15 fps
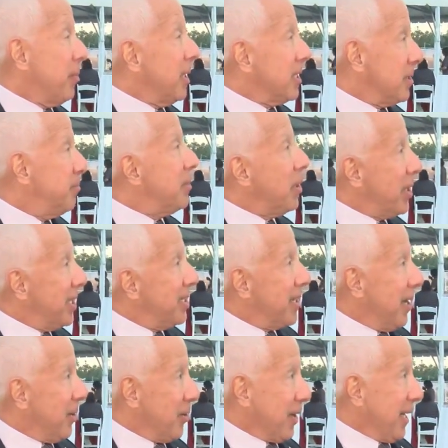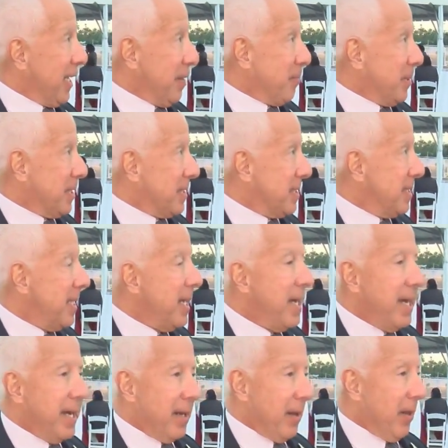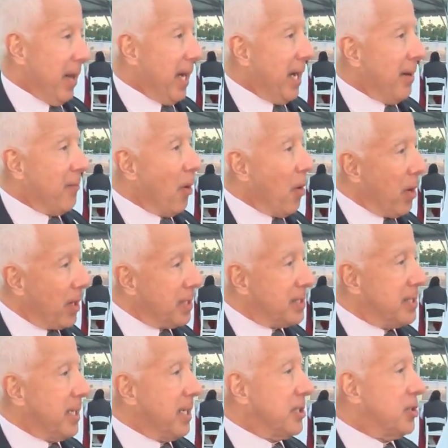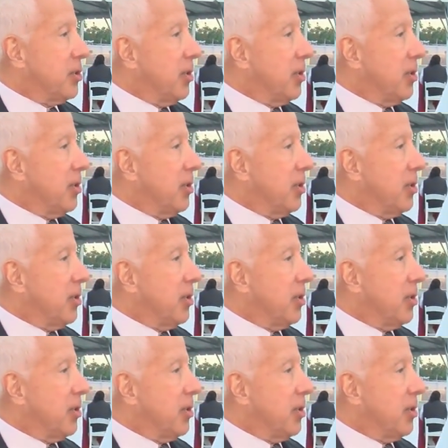plus million dollar campus. It'll have architecture,